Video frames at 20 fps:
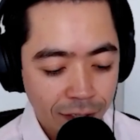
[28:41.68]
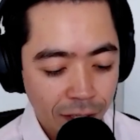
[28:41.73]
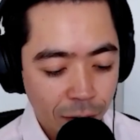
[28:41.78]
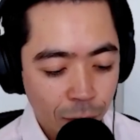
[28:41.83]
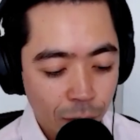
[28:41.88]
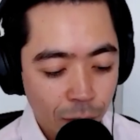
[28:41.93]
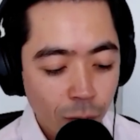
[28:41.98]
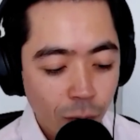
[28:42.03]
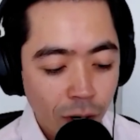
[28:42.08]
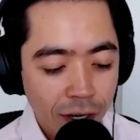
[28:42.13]

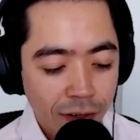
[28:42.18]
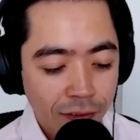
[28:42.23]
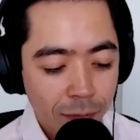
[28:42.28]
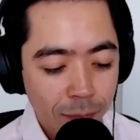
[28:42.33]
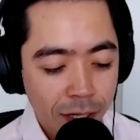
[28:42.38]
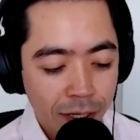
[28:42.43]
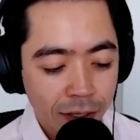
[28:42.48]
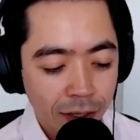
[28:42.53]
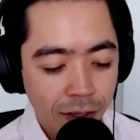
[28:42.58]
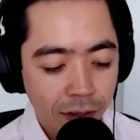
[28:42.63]
we wanted to
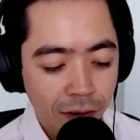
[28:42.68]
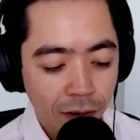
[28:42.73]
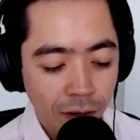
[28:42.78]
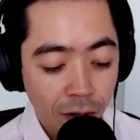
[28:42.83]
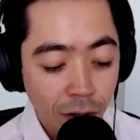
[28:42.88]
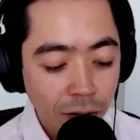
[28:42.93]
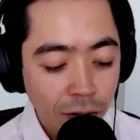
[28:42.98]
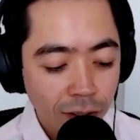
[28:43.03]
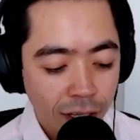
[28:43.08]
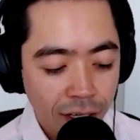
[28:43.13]
make our
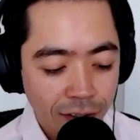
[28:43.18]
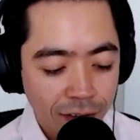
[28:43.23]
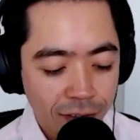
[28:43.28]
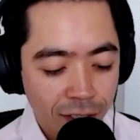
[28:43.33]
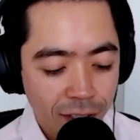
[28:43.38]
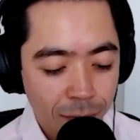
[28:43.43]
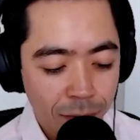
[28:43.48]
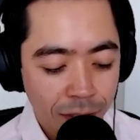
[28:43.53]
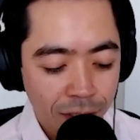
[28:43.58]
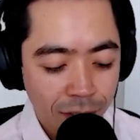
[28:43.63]
own
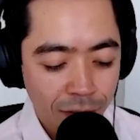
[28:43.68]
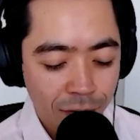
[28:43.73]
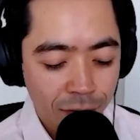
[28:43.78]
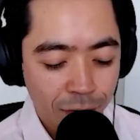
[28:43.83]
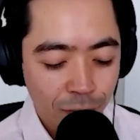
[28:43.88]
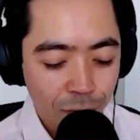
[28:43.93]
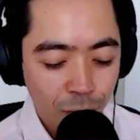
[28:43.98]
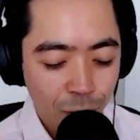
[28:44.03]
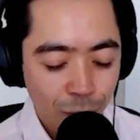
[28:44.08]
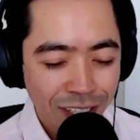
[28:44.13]
lysine
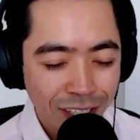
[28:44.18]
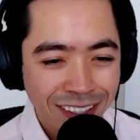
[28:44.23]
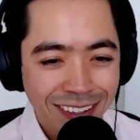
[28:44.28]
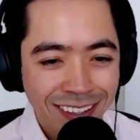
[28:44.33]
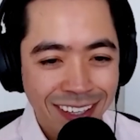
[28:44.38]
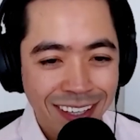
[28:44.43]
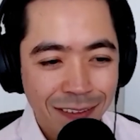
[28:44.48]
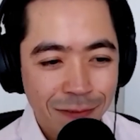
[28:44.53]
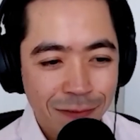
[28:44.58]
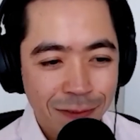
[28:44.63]
because we
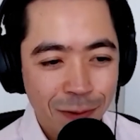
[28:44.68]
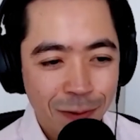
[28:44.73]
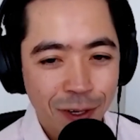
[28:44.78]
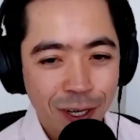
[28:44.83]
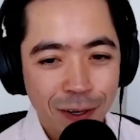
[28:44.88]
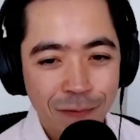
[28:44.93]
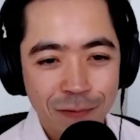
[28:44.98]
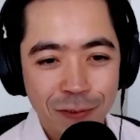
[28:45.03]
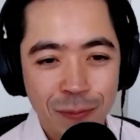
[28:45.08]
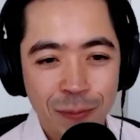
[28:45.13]
didn't feel
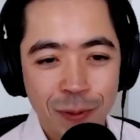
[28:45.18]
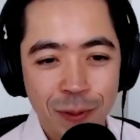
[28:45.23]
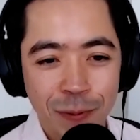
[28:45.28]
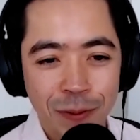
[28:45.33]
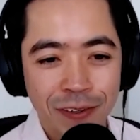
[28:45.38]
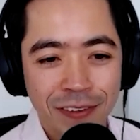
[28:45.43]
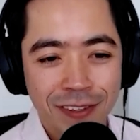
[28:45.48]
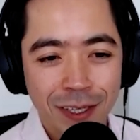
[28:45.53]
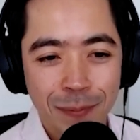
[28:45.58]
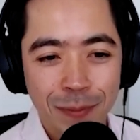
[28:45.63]
comfortable
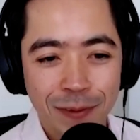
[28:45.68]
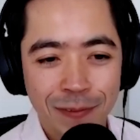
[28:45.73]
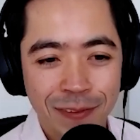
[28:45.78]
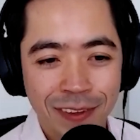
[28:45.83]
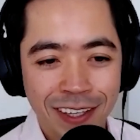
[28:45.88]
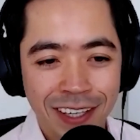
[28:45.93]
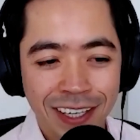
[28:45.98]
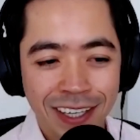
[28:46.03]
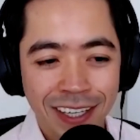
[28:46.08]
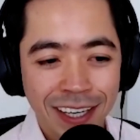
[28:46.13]
with some of
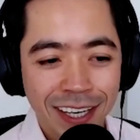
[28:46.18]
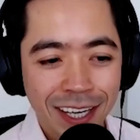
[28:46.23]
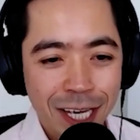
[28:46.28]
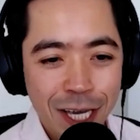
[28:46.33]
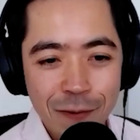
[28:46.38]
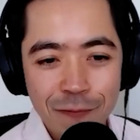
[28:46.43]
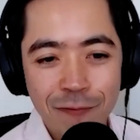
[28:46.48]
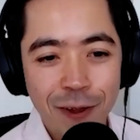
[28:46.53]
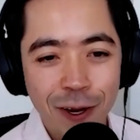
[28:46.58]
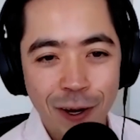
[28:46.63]
the
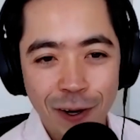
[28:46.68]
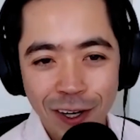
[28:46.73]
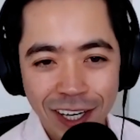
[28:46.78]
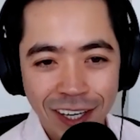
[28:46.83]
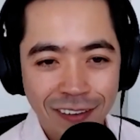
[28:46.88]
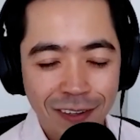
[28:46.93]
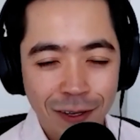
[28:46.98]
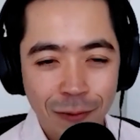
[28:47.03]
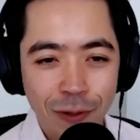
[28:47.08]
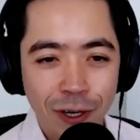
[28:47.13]

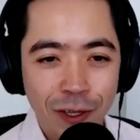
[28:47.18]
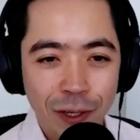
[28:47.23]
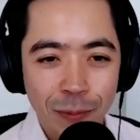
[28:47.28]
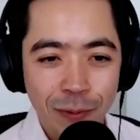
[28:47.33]
variants that were on the